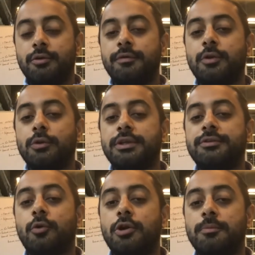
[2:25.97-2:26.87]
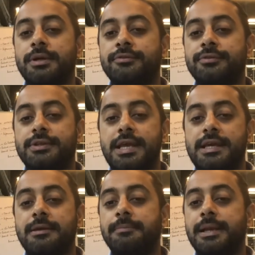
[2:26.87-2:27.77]
And, you know, with all these
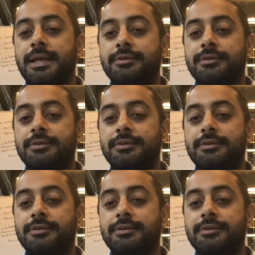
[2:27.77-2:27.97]
tournaments